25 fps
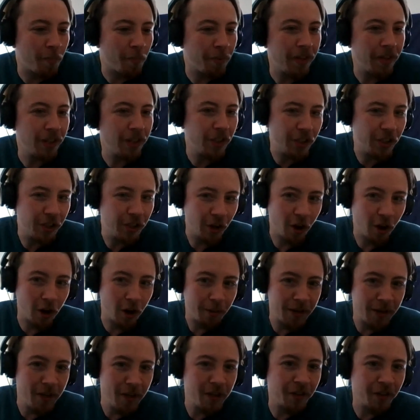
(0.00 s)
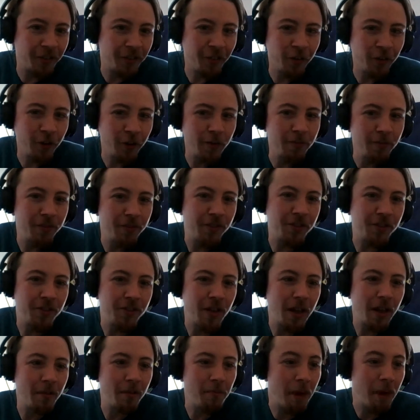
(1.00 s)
British Army uniforms.